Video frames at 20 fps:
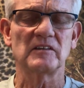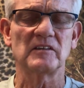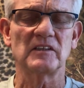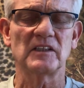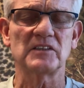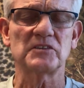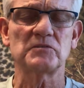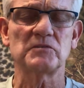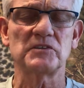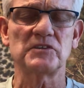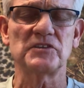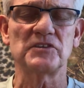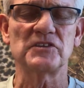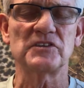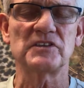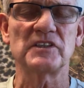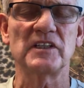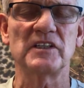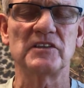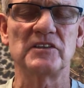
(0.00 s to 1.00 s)
That's what you
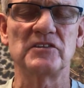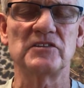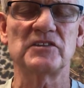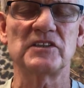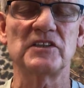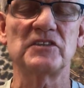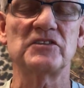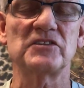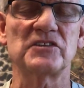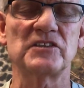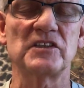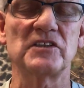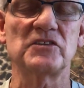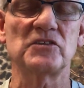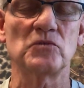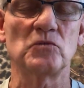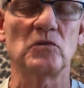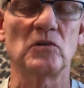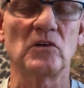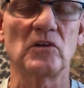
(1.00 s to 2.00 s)
said. You said you sent
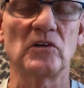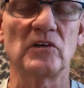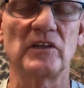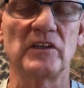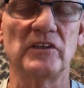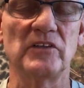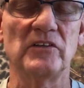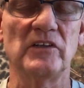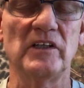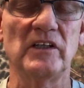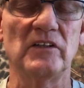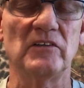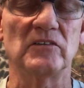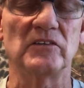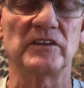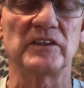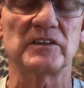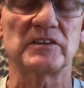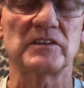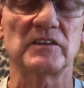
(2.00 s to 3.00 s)
your word and you
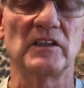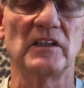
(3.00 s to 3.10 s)
healed us.